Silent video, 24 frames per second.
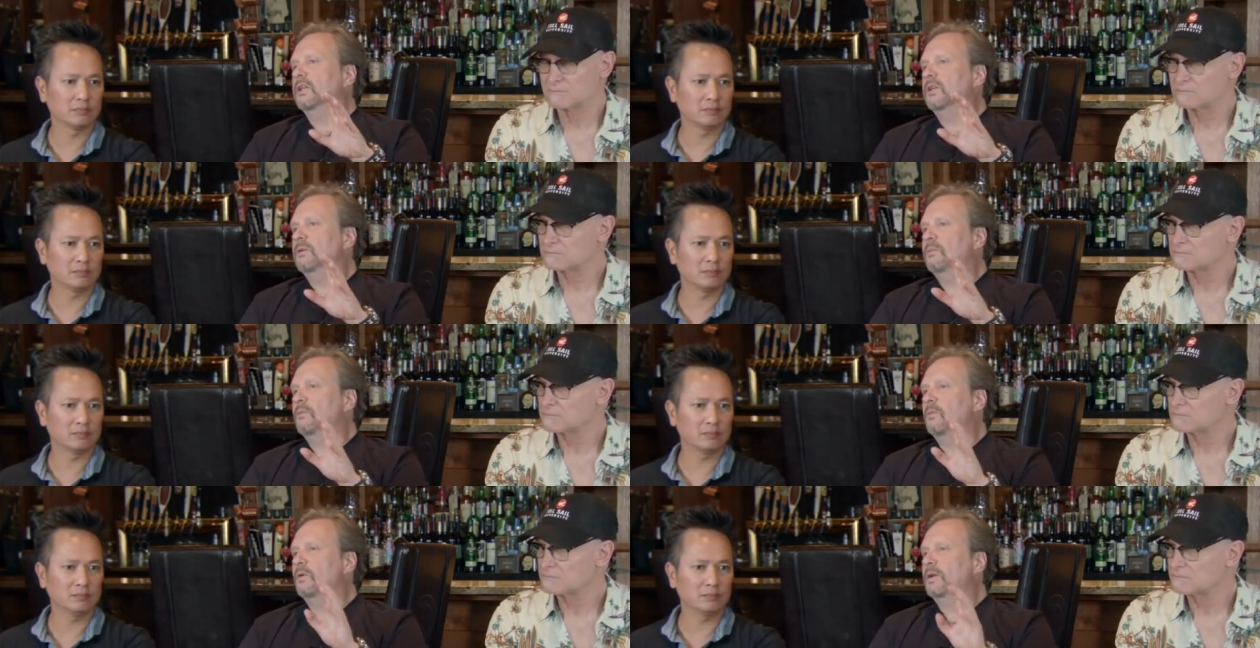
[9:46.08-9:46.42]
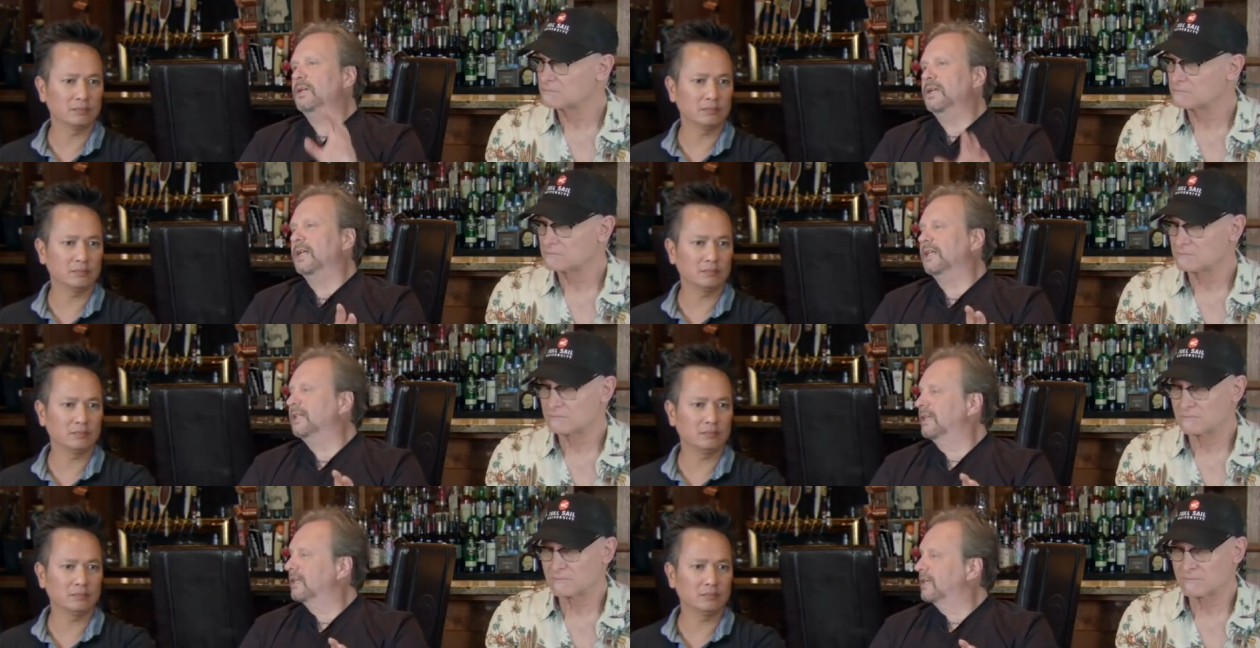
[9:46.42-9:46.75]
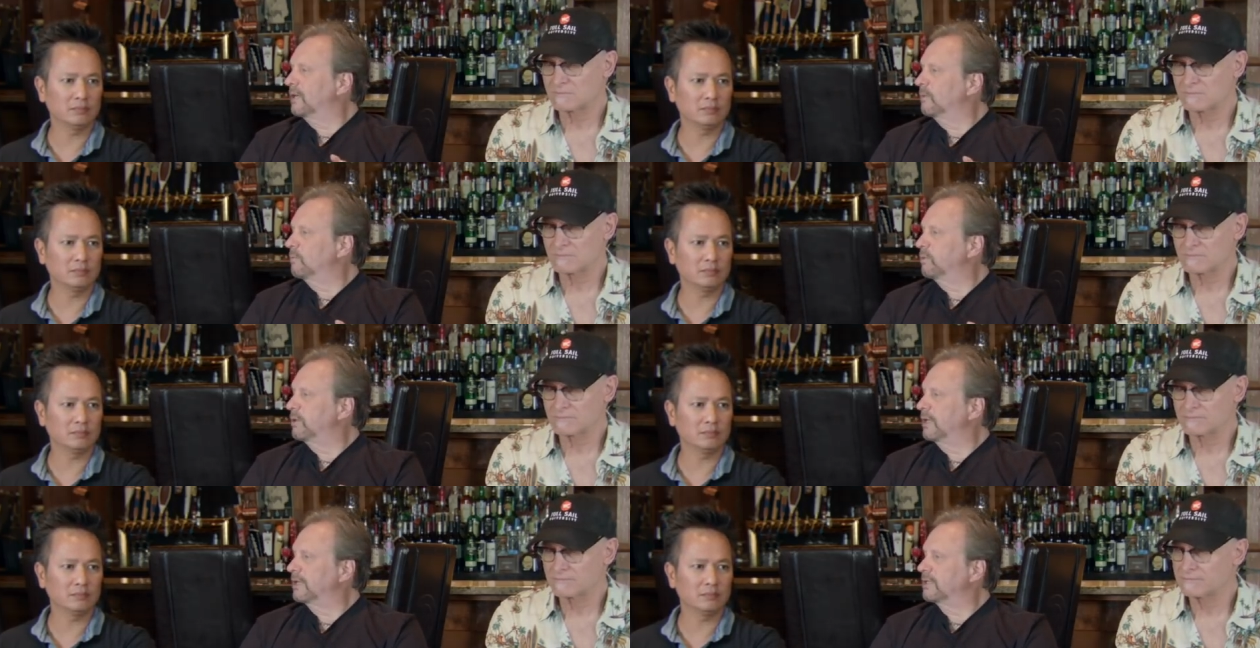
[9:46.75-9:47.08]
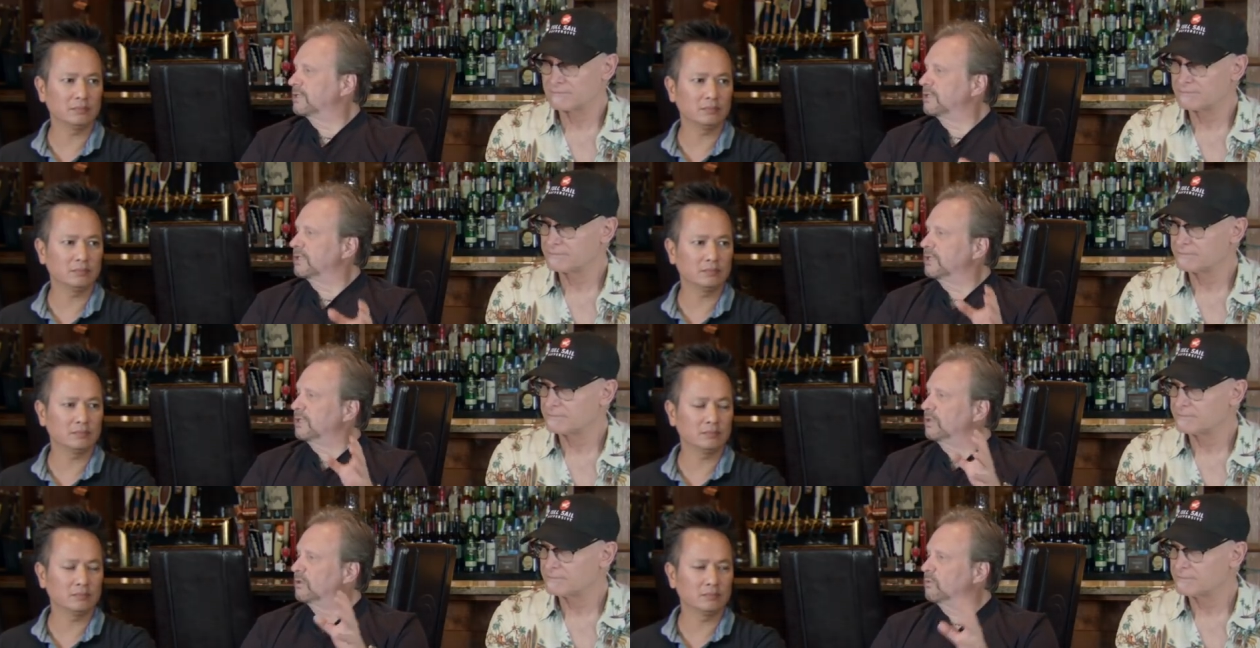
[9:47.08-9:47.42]
Speaker 1: you wouldn't get the
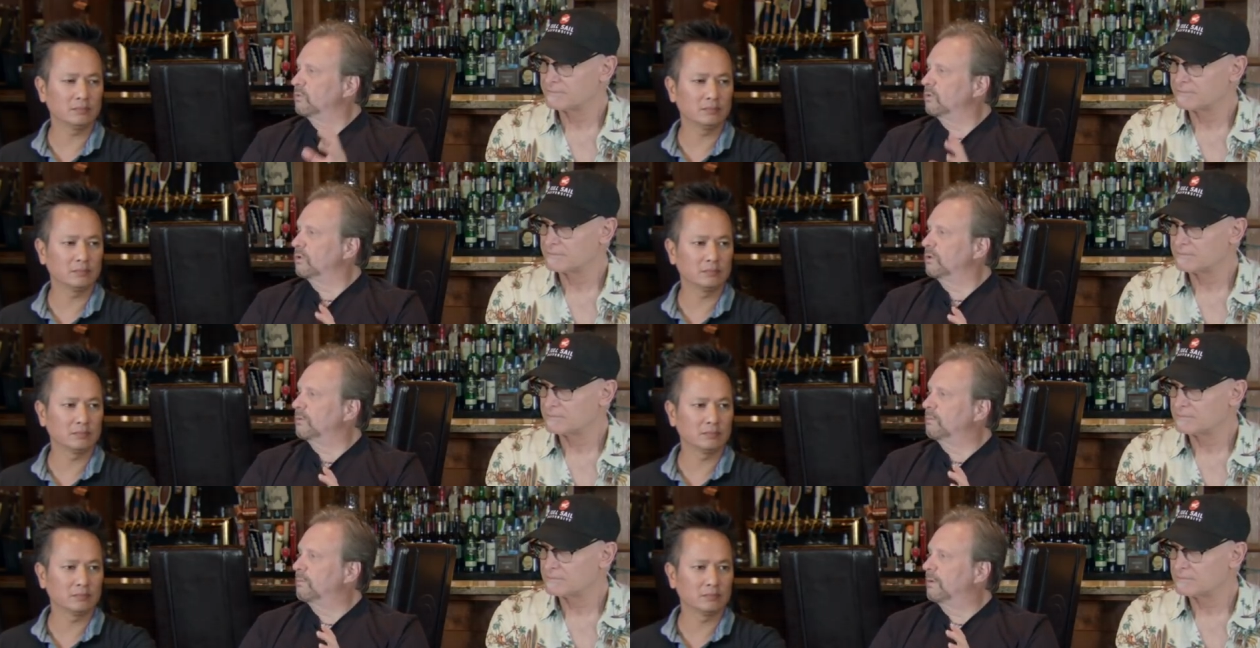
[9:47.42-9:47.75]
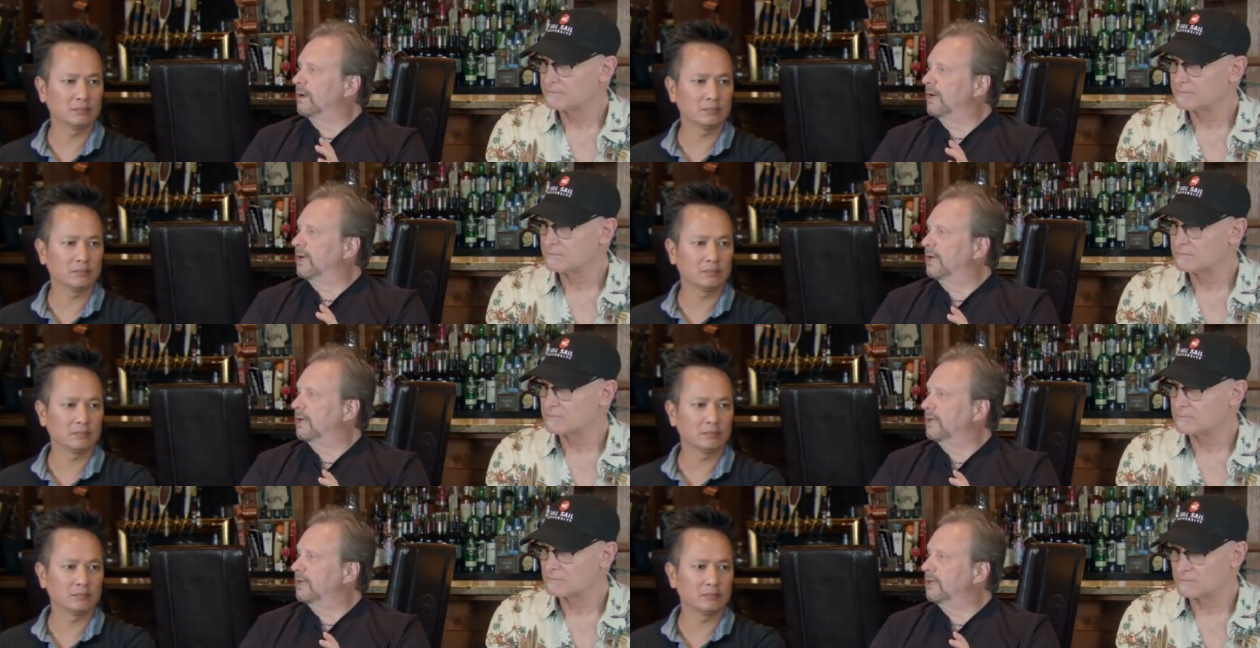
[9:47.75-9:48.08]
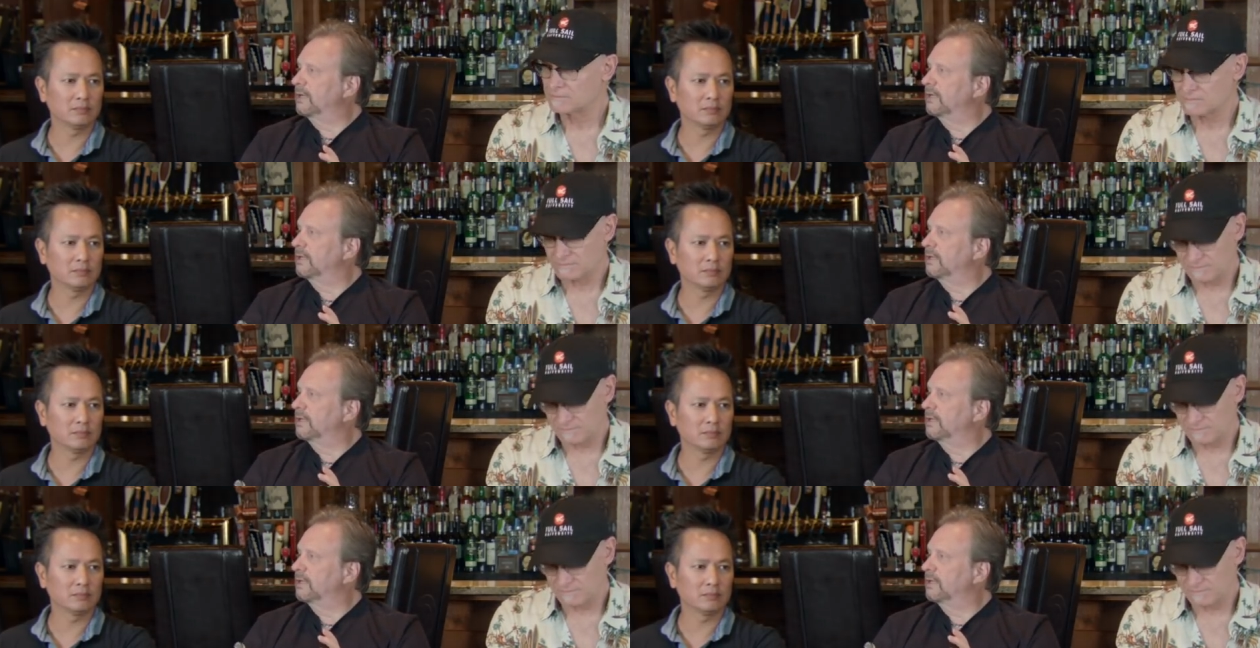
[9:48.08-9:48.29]
complexity you would by,